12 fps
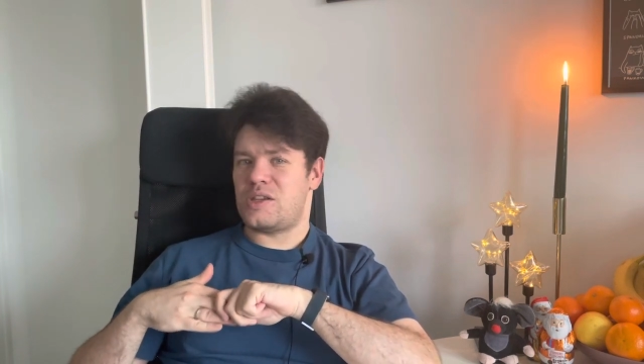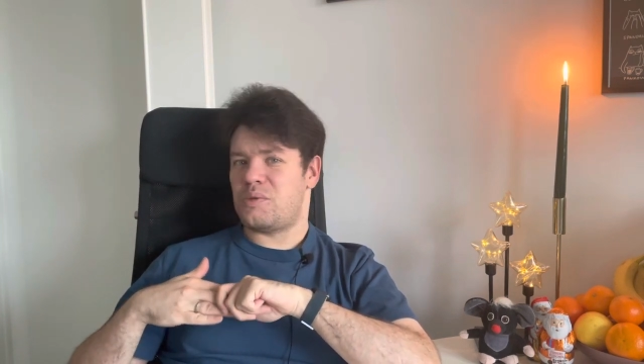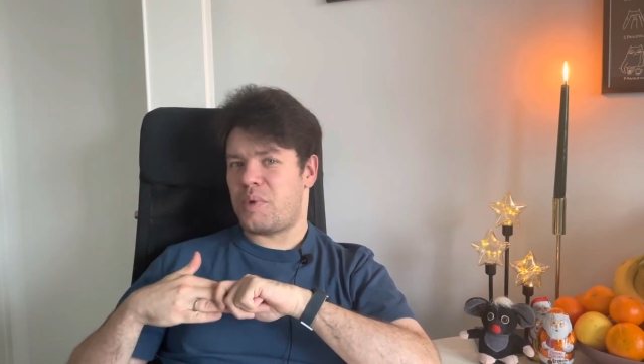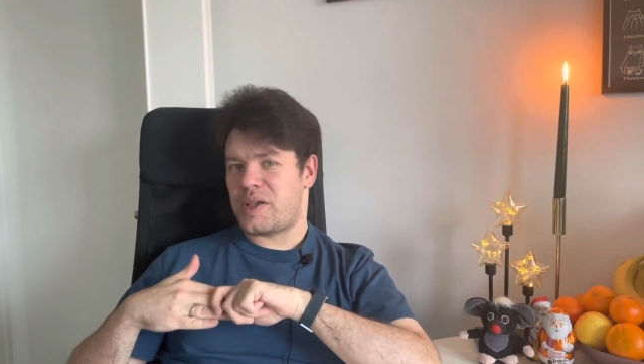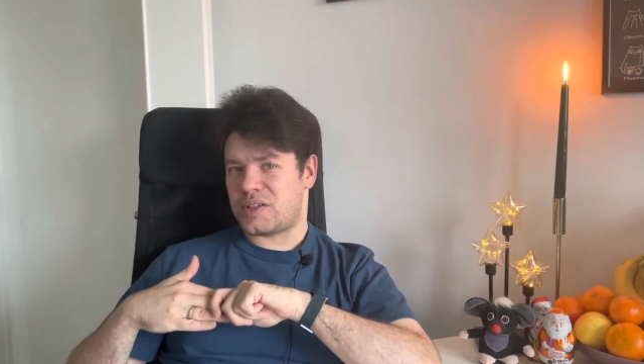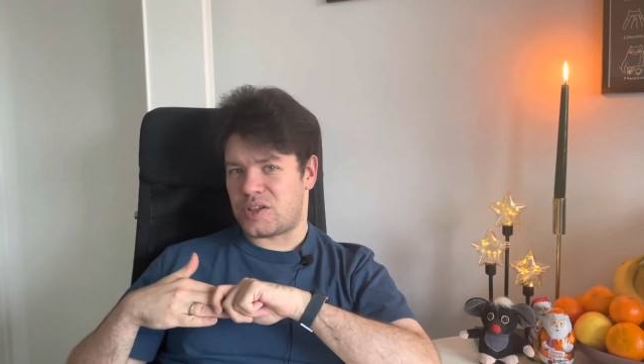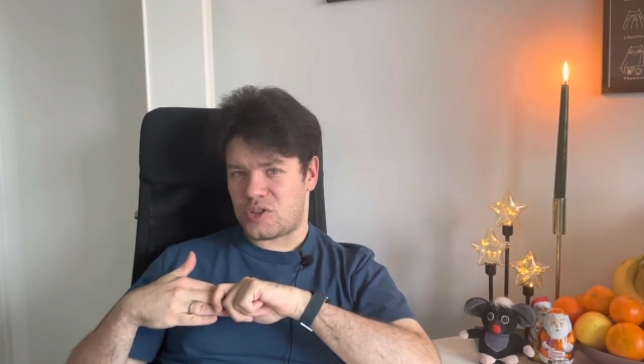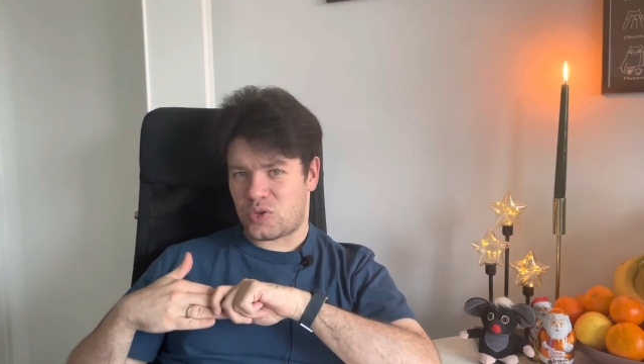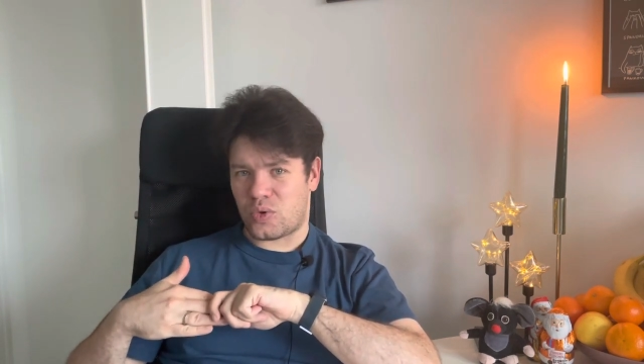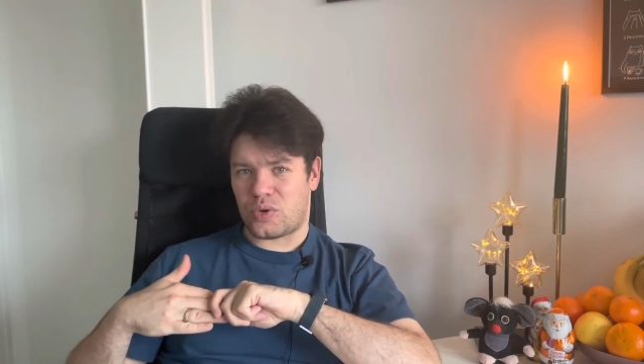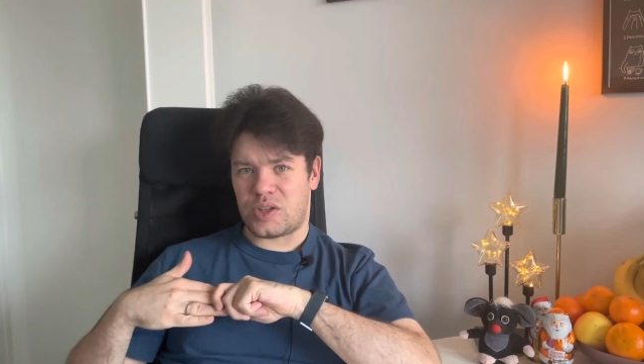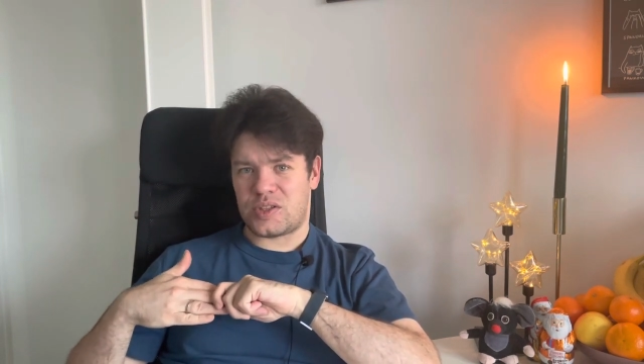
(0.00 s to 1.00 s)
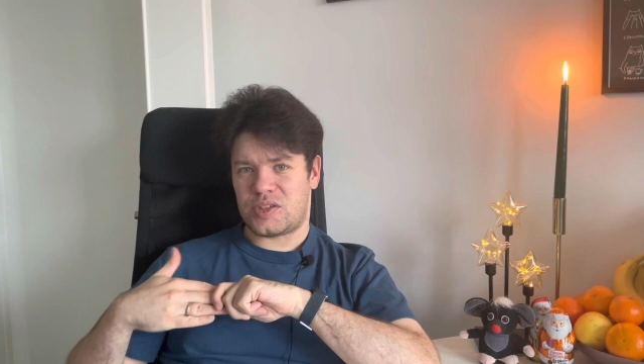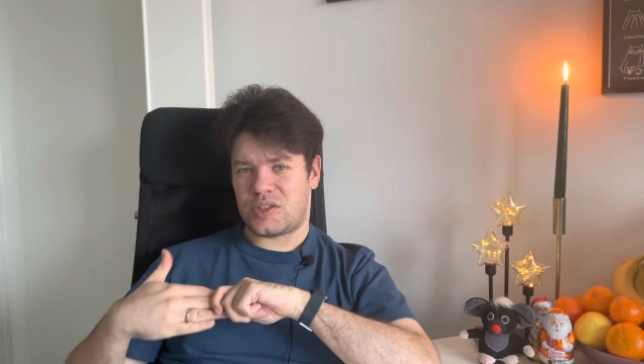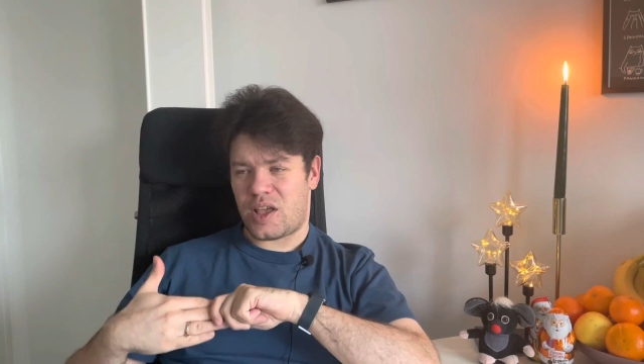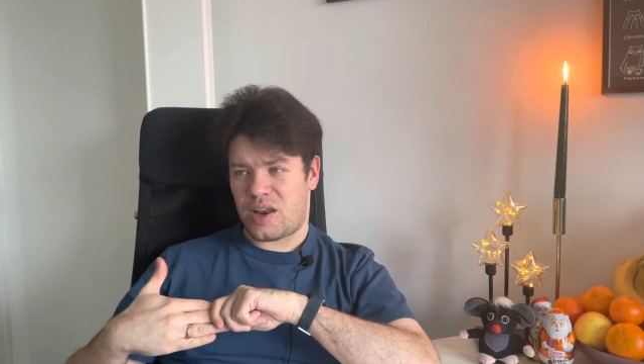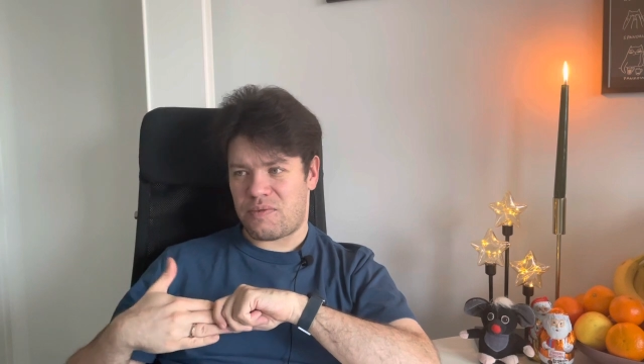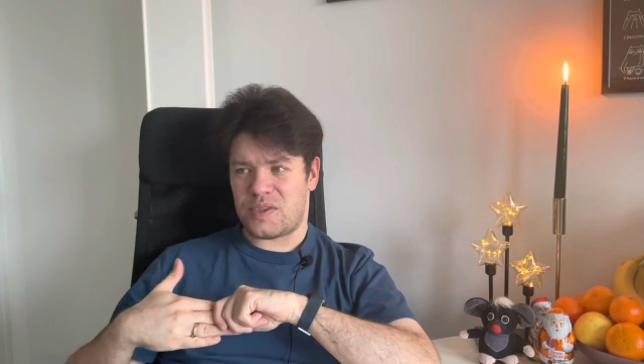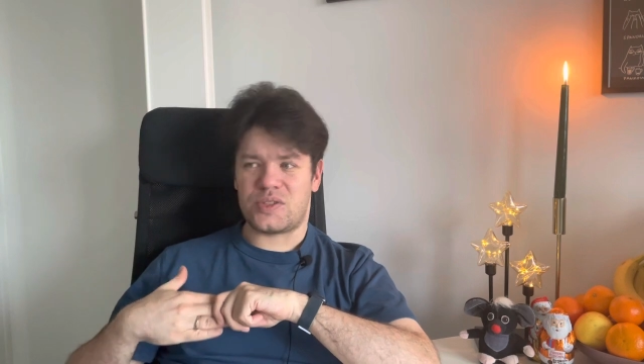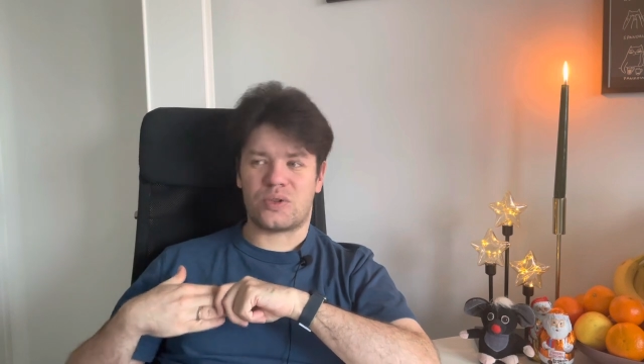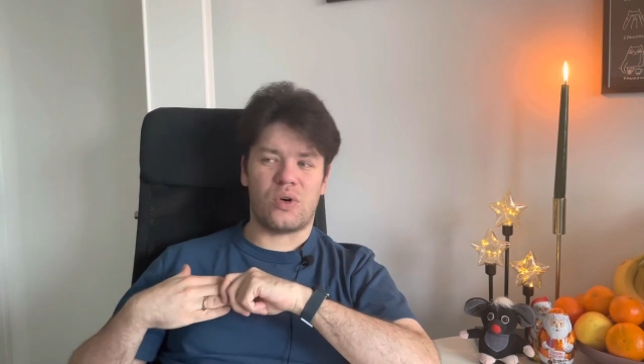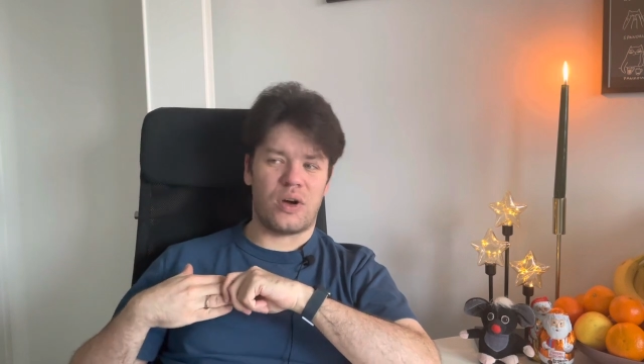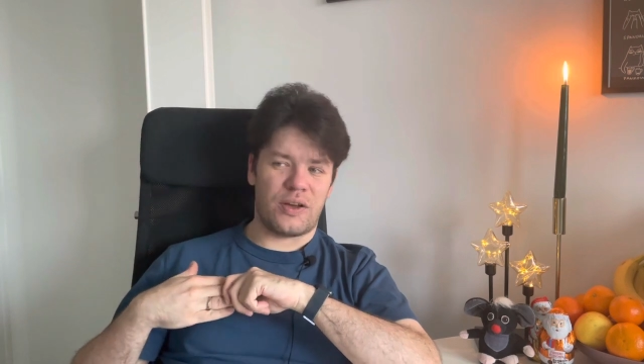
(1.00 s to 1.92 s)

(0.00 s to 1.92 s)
message storage service or